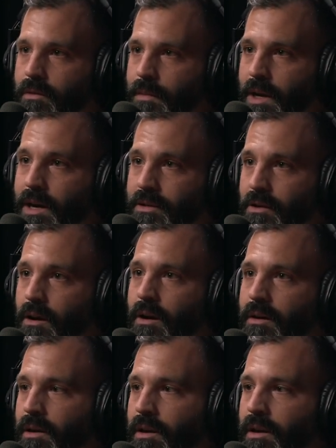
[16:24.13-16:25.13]
I mean, yeah. I
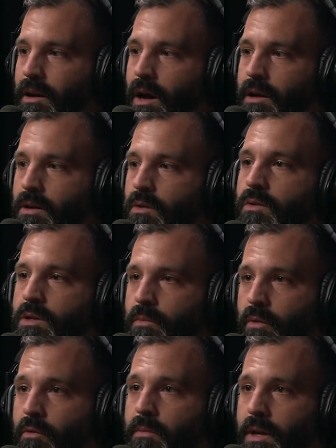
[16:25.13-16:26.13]
saw a huge
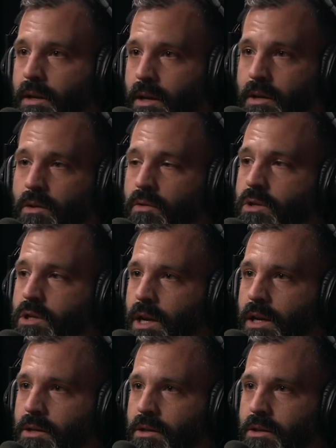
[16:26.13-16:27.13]
improvement, a huge
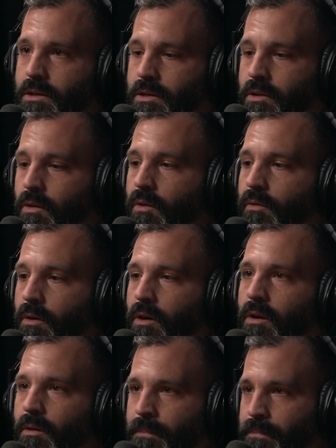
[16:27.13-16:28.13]
change in just your
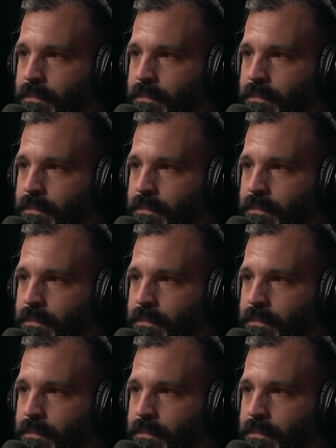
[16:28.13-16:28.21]
overall